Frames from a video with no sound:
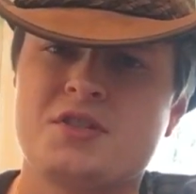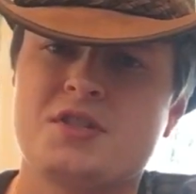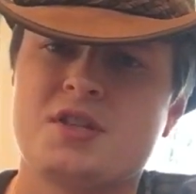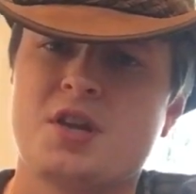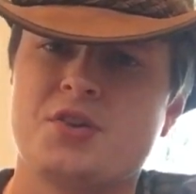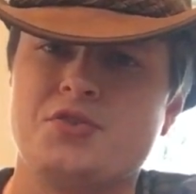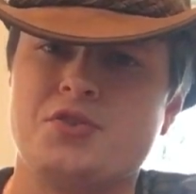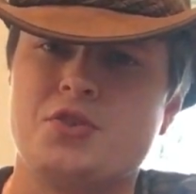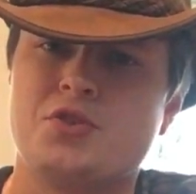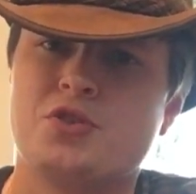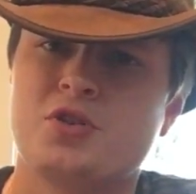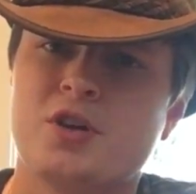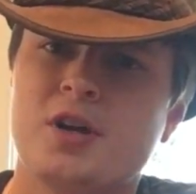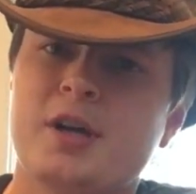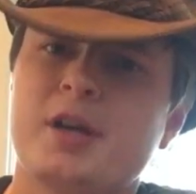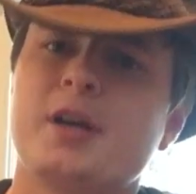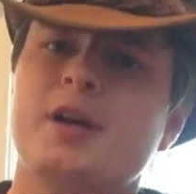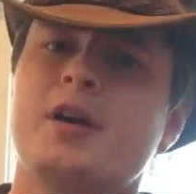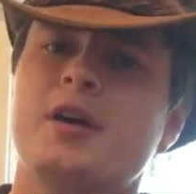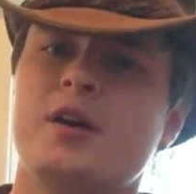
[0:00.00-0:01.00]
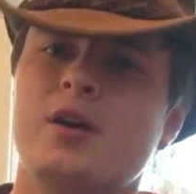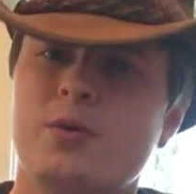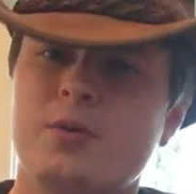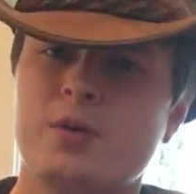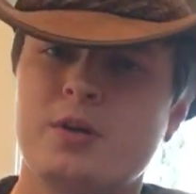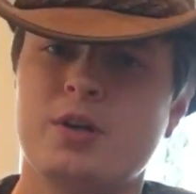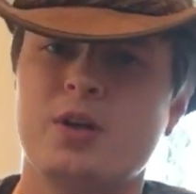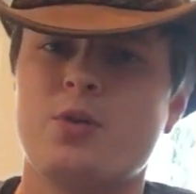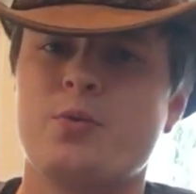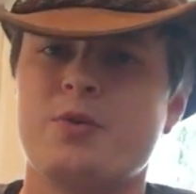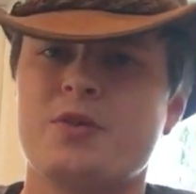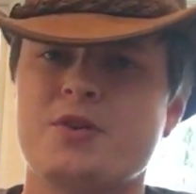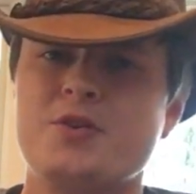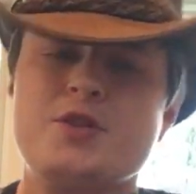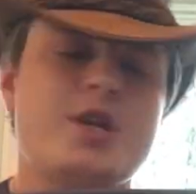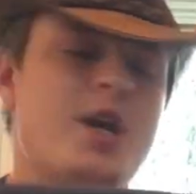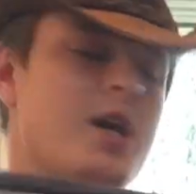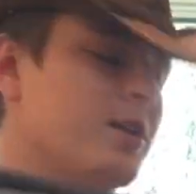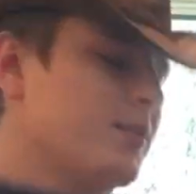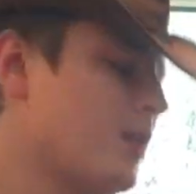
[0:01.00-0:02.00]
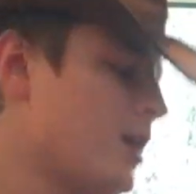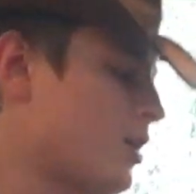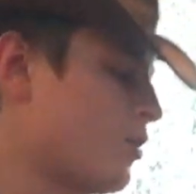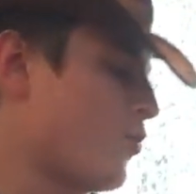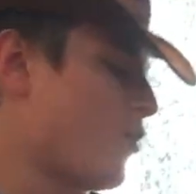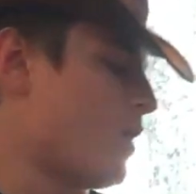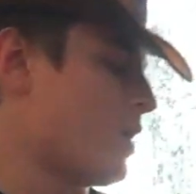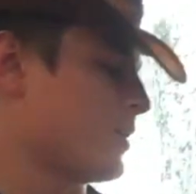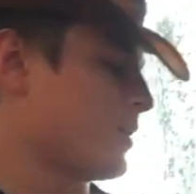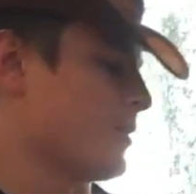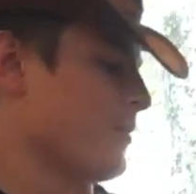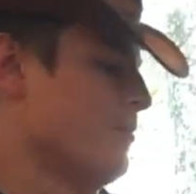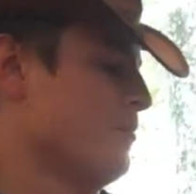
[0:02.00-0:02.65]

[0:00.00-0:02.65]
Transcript: does the trick, when there's not a lot of water.